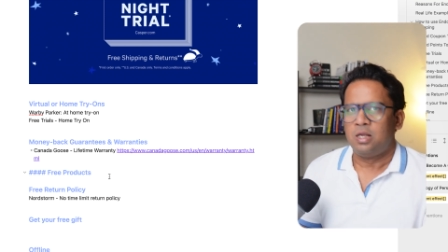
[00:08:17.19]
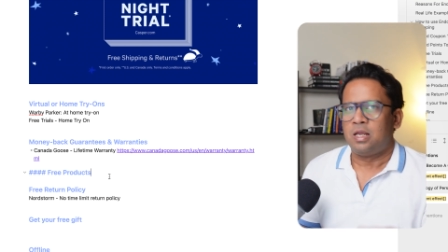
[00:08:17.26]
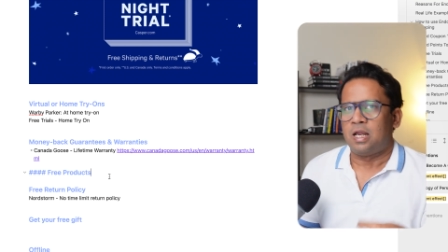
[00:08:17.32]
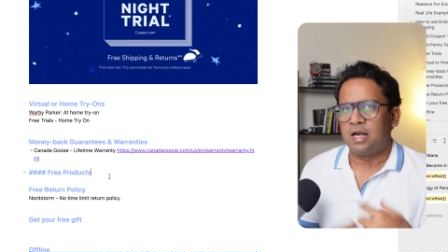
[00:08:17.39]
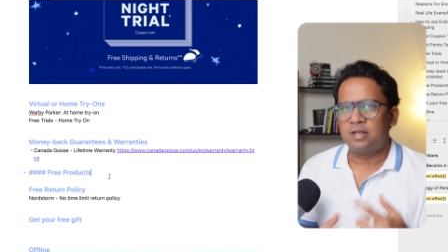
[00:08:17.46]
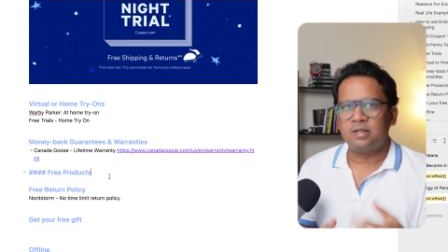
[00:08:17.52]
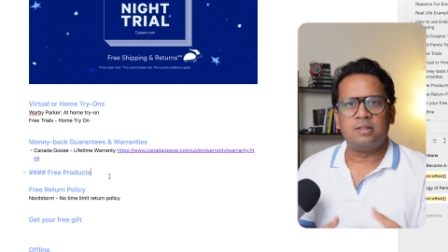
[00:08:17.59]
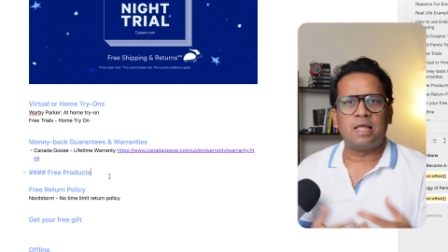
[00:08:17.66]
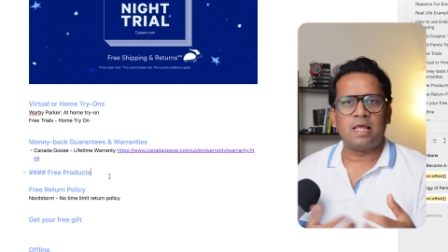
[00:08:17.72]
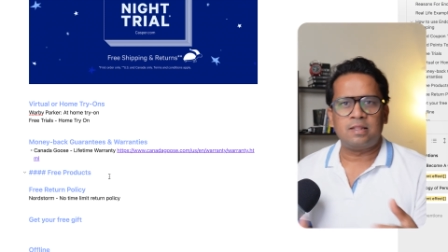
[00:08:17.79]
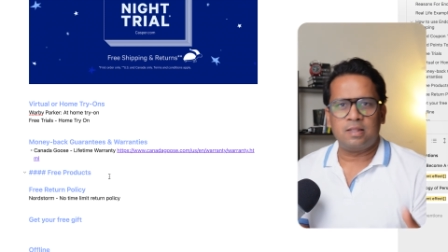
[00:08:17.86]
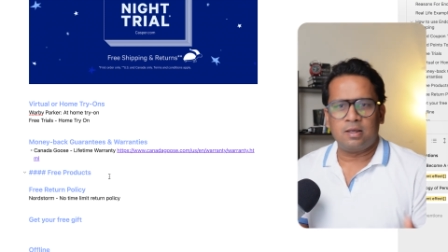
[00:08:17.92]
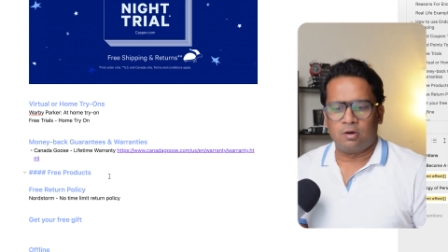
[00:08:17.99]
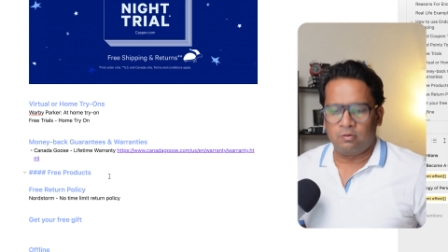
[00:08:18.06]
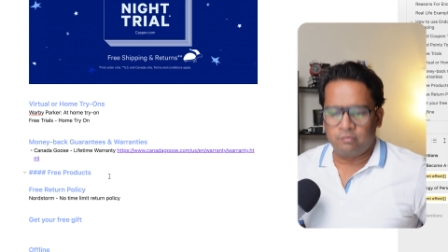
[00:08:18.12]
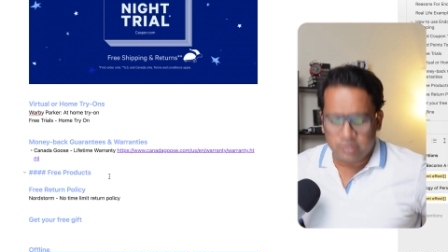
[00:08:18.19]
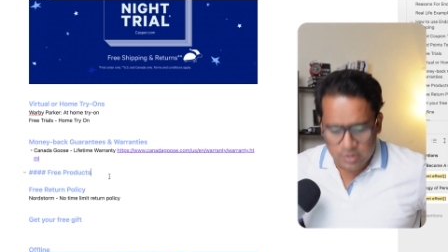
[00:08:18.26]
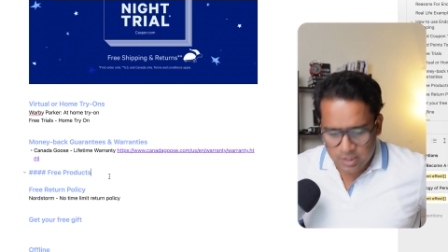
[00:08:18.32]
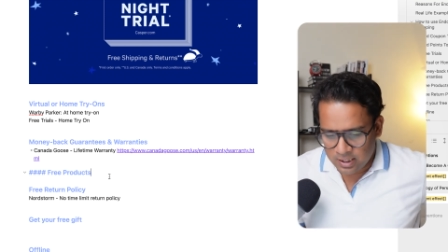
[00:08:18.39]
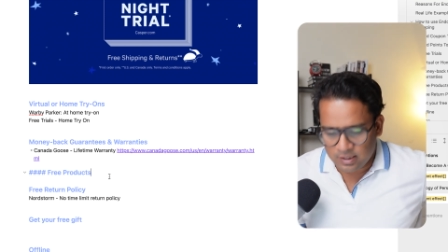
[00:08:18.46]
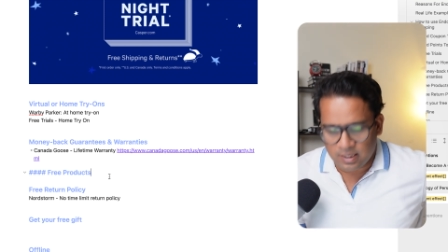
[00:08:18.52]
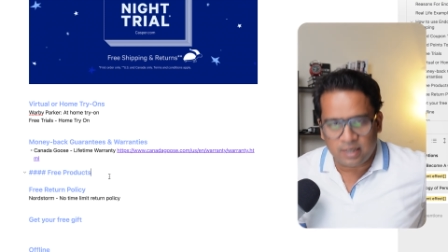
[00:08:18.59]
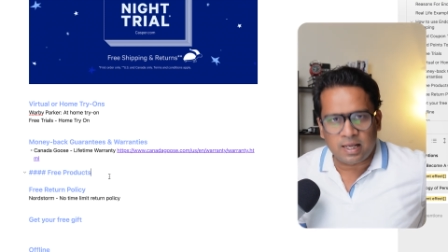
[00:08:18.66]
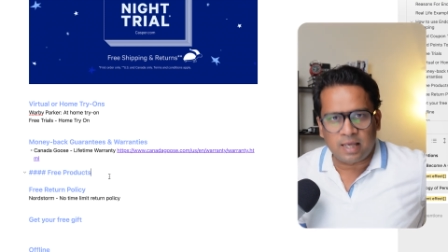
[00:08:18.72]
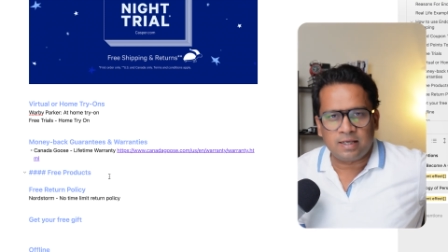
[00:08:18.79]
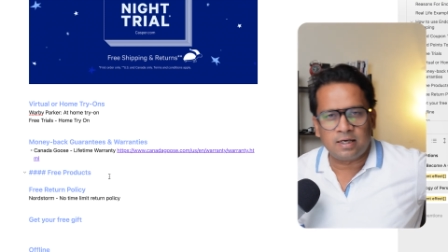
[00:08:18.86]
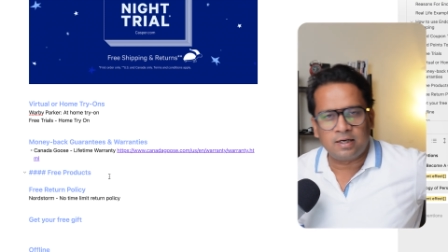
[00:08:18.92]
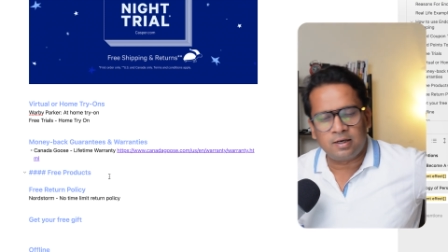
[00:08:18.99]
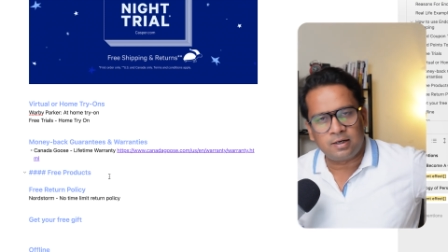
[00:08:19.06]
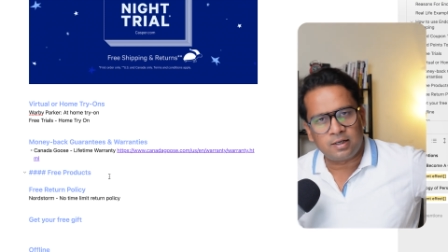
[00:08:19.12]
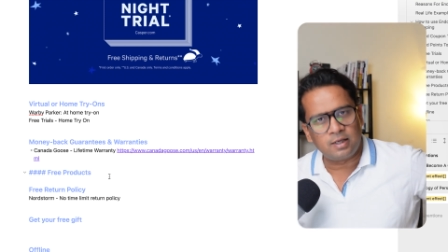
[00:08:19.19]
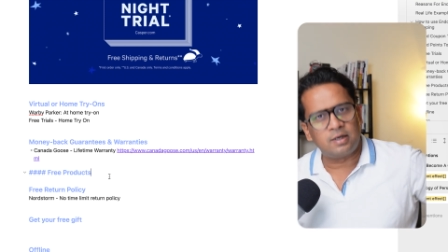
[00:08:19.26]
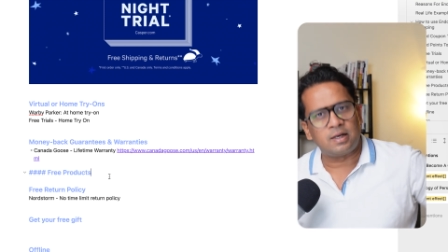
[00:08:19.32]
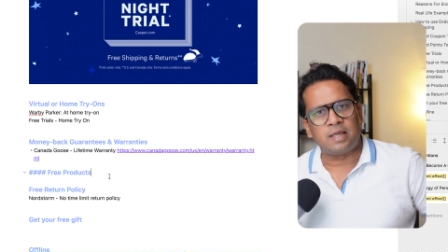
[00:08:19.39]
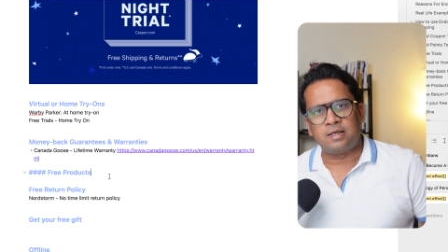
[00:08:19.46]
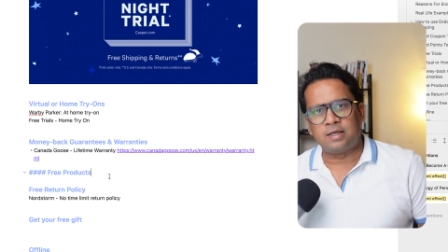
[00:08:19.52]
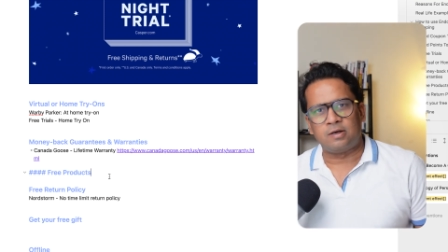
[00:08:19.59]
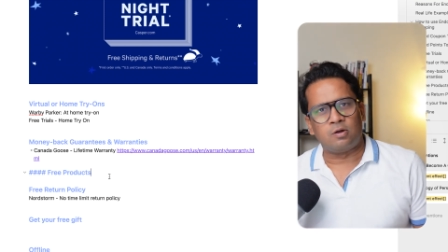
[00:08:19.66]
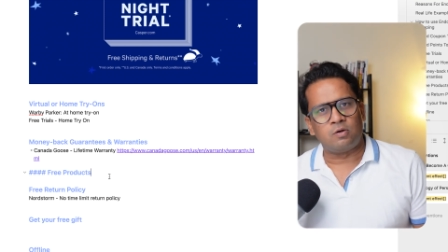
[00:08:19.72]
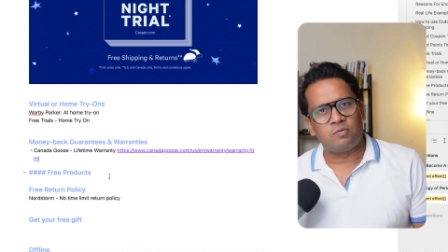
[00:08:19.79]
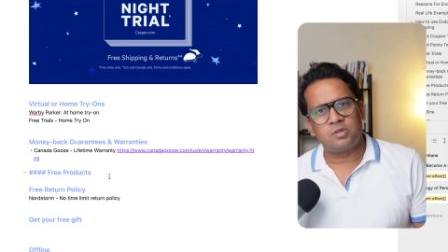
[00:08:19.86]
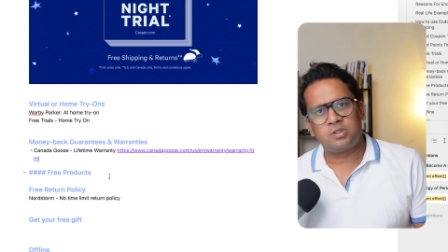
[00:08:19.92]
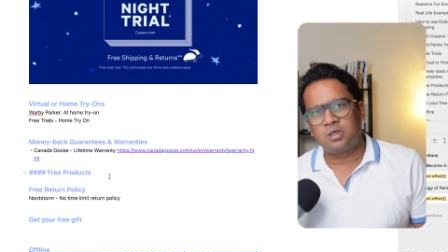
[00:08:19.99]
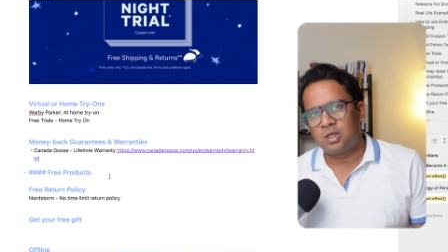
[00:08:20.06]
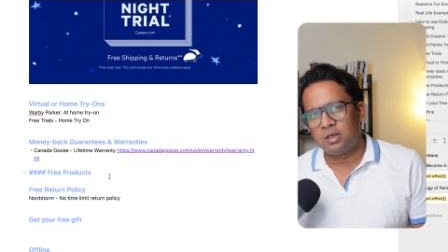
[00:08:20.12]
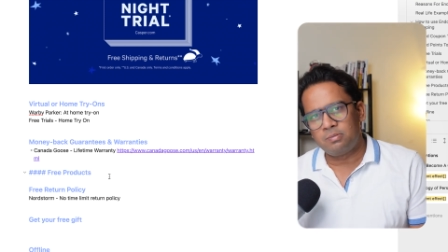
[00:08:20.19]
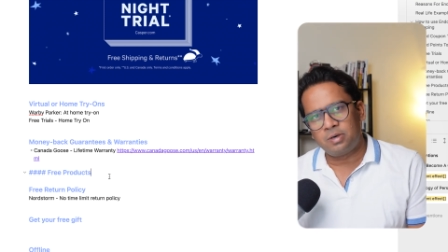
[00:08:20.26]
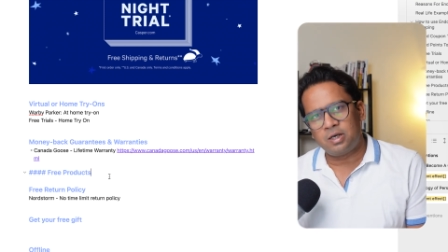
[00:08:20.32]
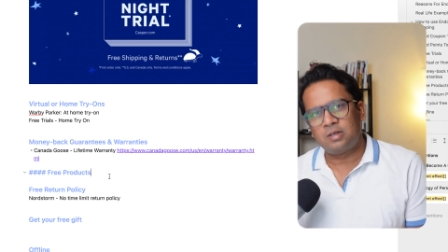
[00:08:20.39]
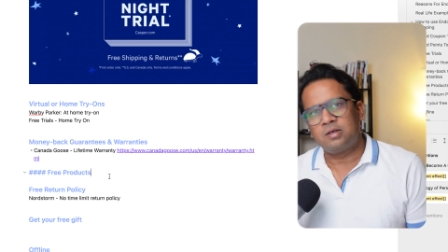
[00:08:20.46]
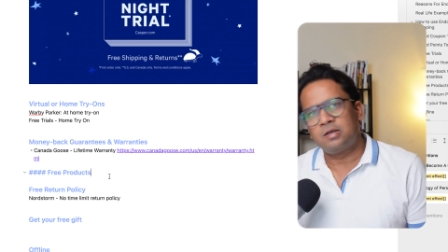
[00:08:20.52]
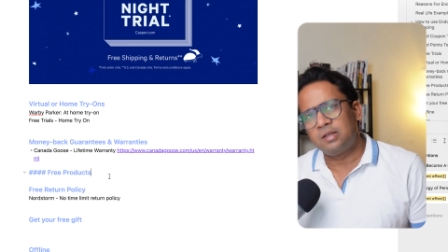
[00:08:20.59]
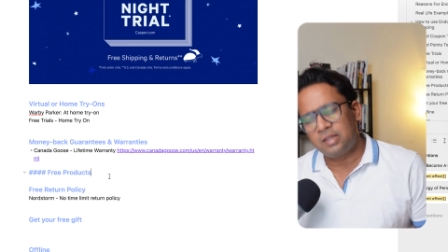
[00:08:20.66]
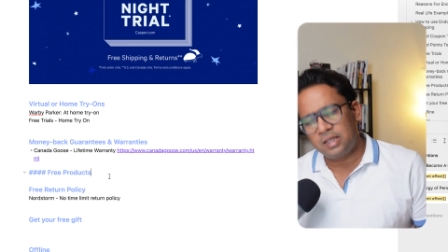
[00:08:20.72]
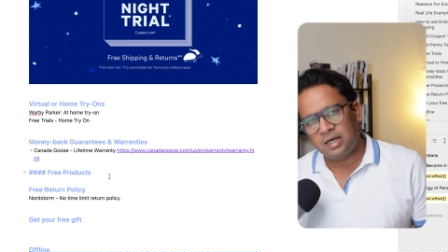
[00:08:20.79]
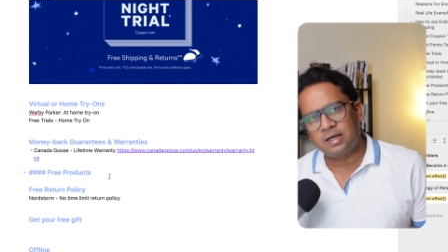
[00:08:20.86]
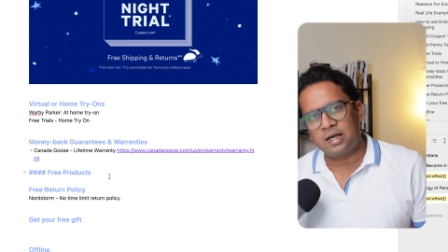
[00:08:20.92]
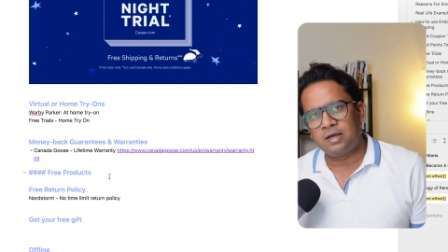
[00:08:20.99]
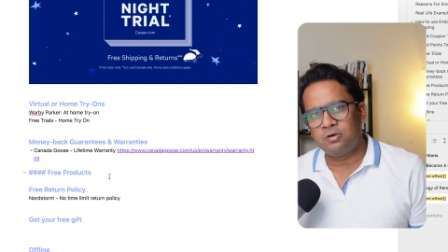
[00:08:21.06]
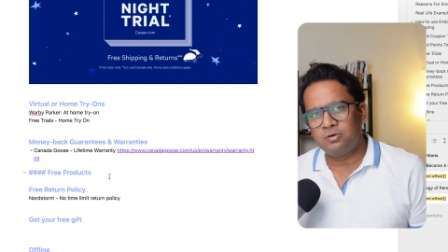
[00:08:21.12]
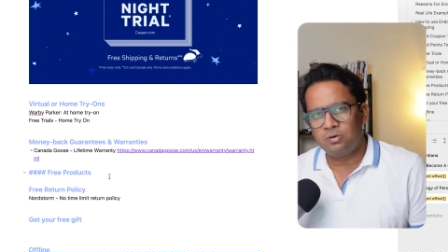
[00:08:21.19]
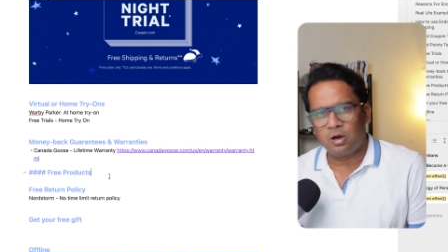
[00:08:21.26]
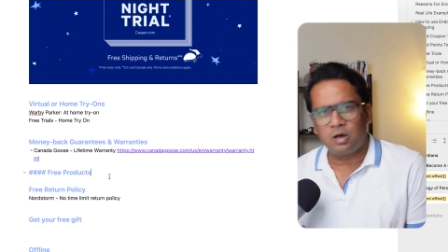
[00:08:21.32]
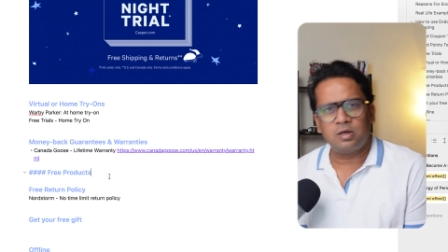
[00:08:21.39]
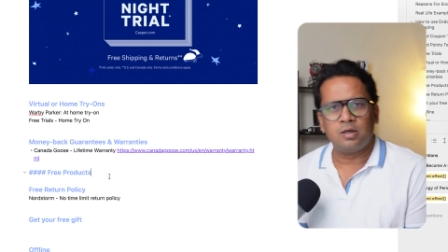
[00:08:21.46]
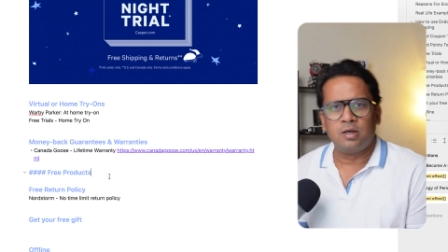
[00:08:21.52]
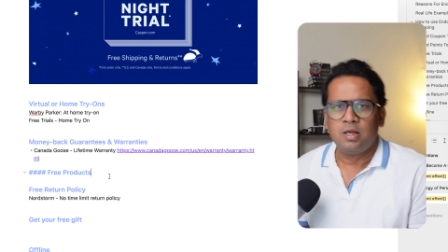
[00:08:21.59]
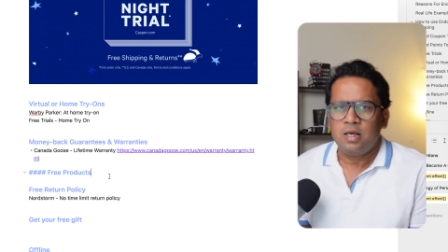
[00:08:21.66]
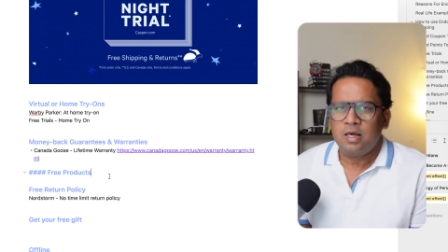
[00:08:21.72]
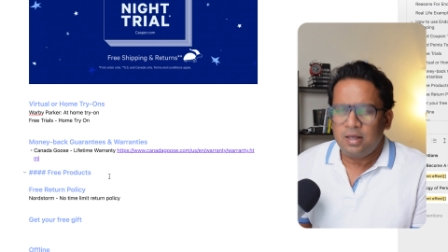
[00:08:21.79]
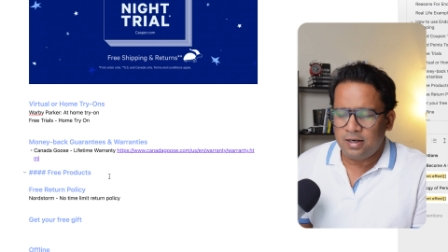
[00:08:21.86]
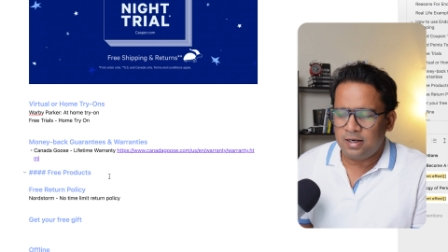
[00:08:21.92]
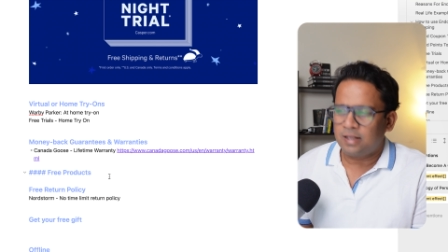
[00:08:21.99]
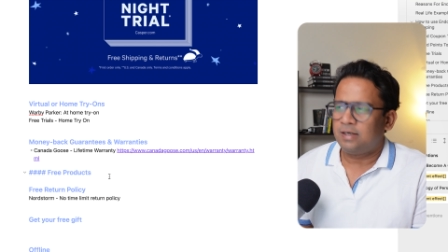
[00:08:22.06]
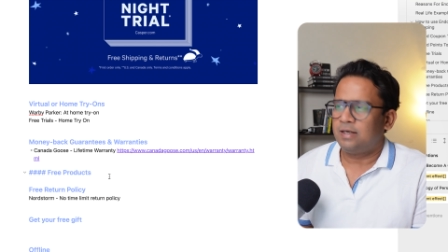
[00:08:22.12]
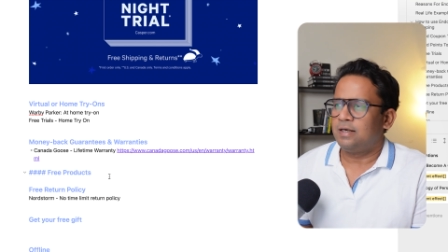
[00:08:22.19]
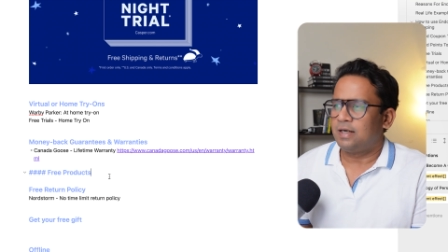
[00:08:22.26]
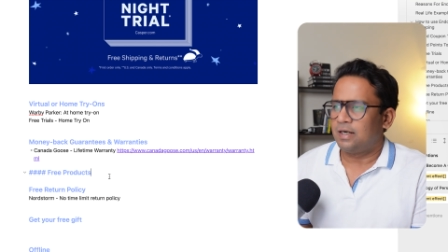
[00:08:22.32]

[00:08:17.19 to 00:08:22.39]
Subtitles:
and then they always think that I can always return, but they tend to not return it.